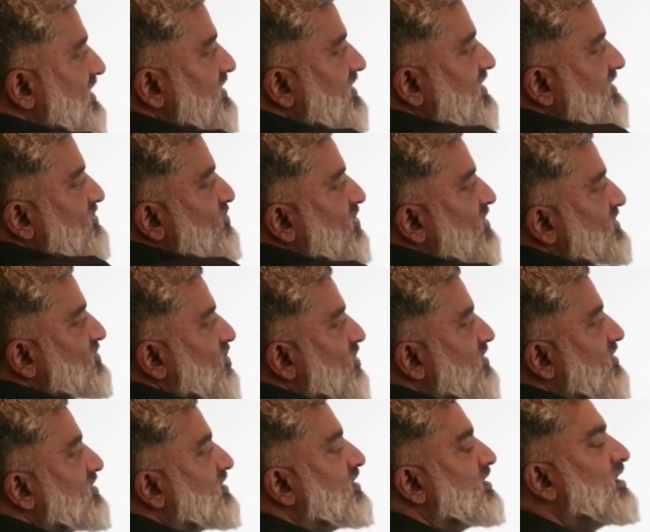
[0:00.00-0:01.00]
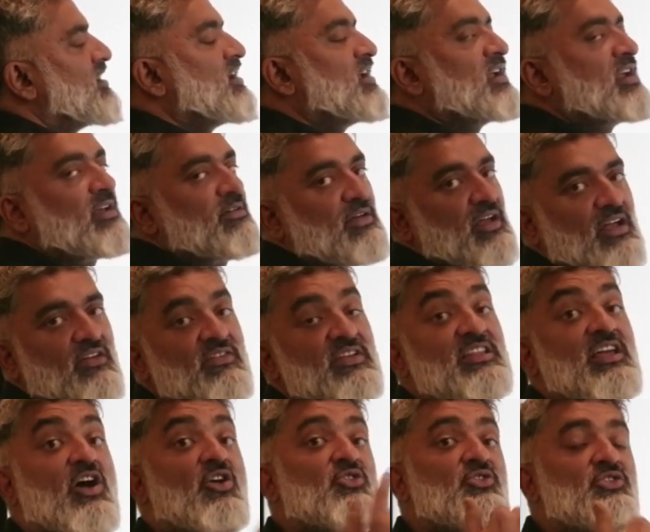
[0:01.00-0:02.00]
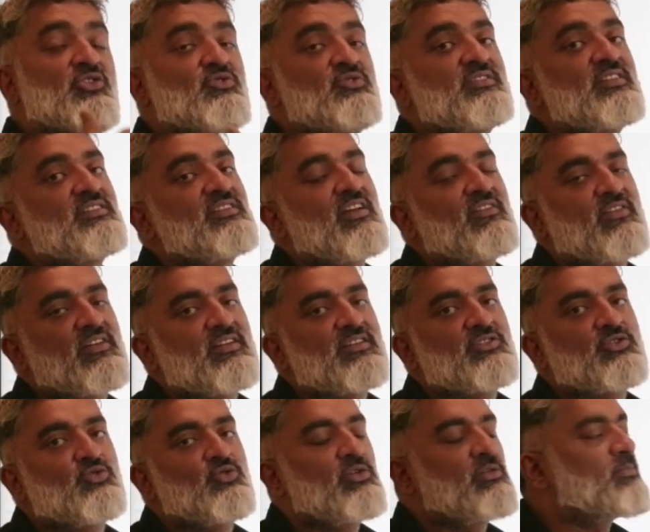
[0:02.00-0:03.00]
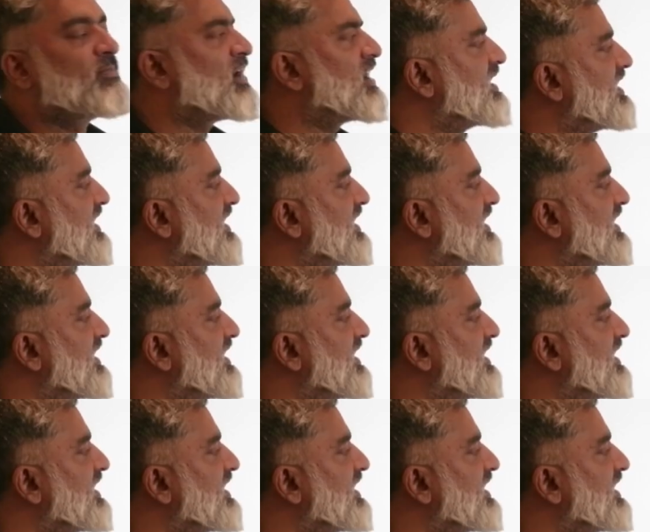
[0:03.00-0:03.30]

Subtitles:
this horizontal without using the first rule. But